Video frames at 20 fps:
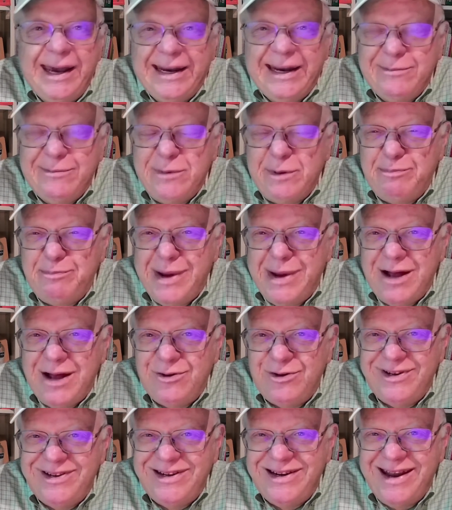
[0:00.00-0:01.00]
And I'm
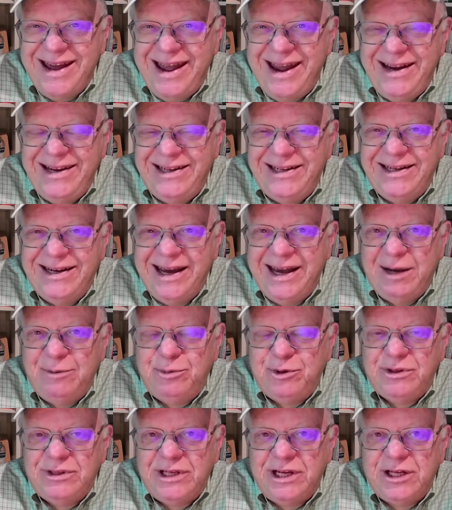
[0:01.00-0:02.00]
about
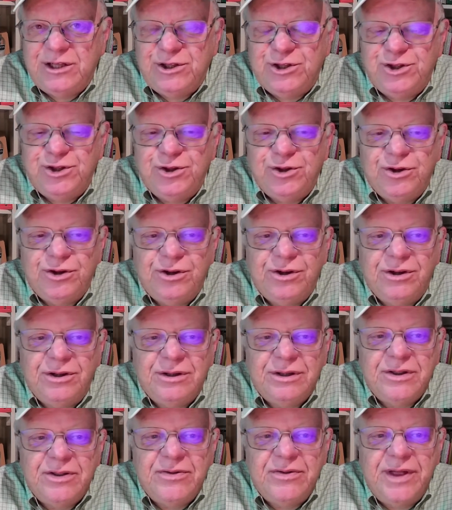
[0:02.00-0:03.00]
99%
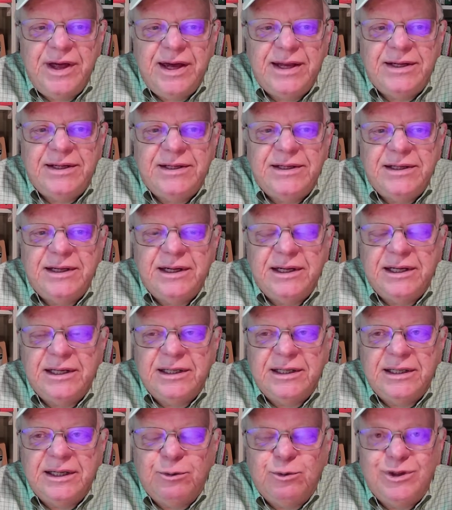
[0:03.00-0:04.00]
sure that
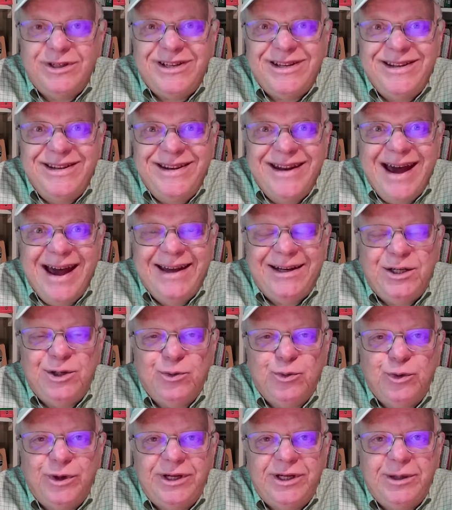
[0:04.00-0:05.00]
it was
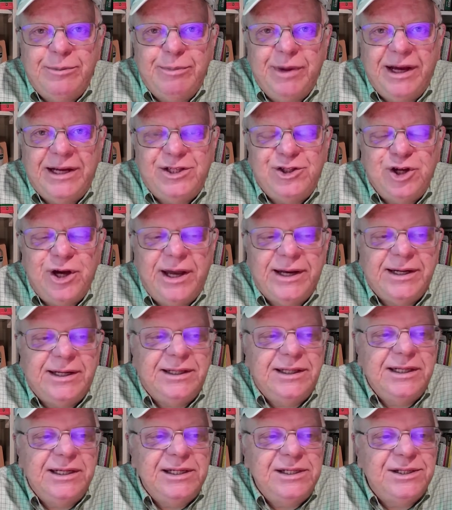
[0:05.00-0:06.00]
not written by John
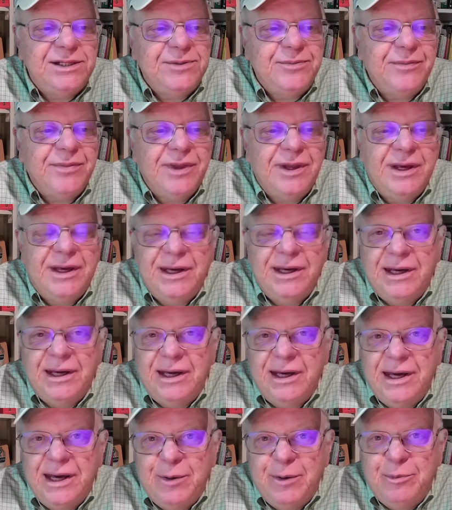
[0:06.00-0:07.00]
Cleese,
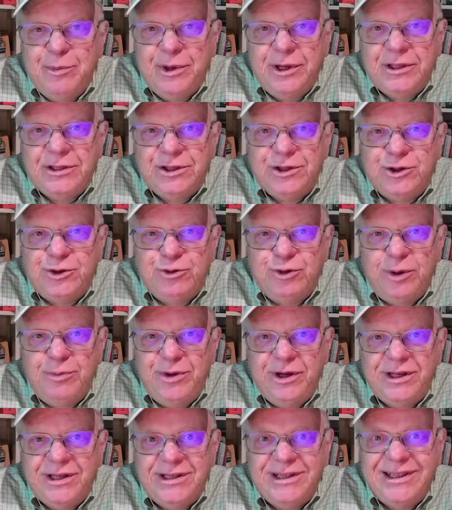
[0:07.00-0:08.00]
but it's
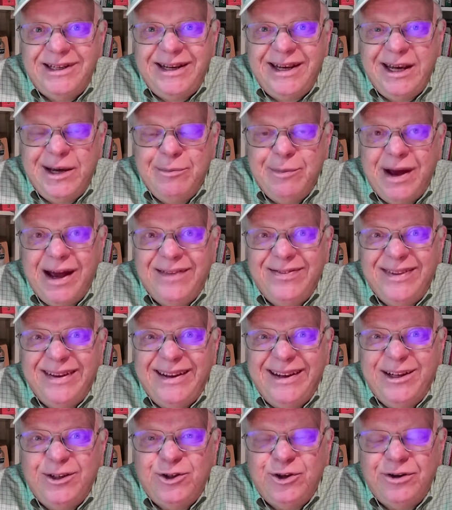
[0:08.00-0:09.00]
attributed to him on
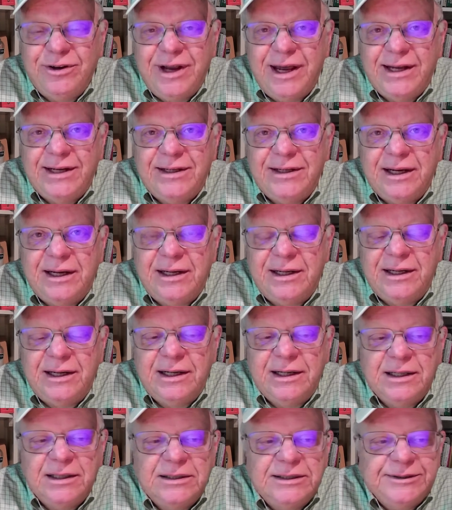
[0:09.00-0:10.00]
the internet. And
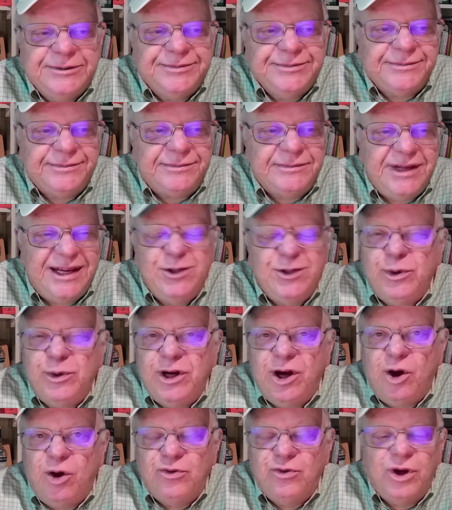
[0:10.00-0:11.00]
as
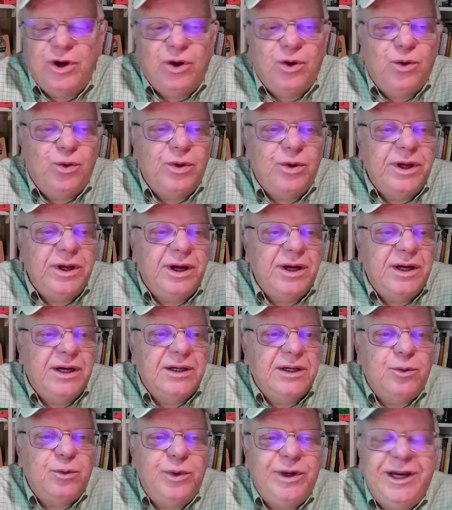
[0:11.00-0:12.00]
we all know,
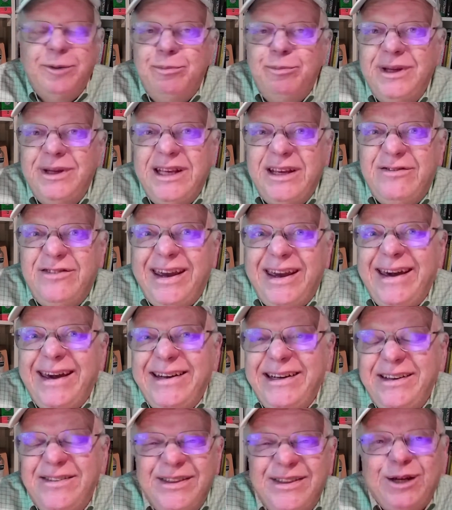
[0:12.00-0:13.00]
we can believe
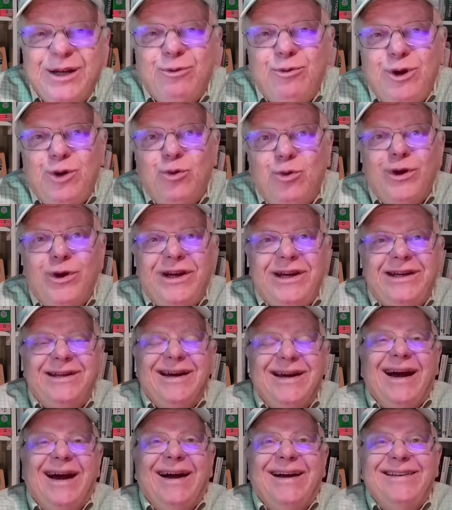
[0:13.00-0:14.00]
anything we
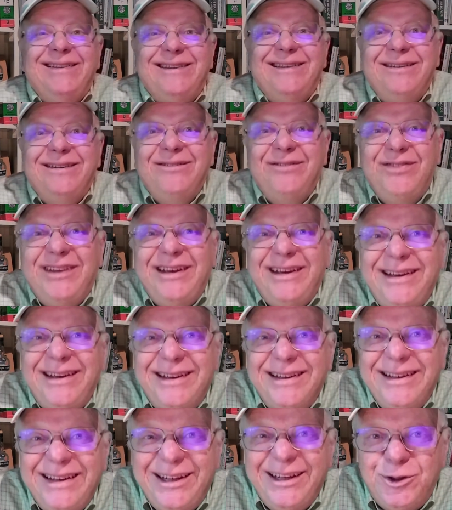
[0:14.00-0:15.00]
read on
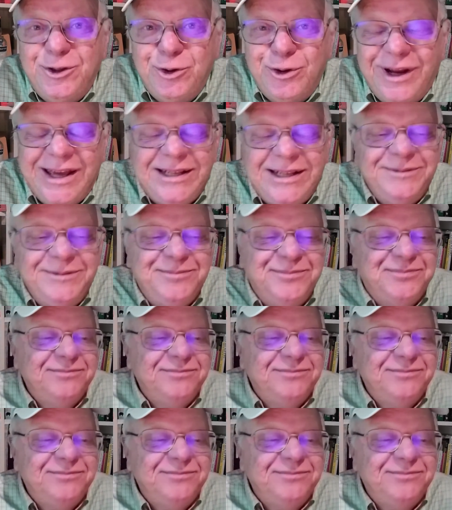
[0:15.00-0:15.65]
the internet.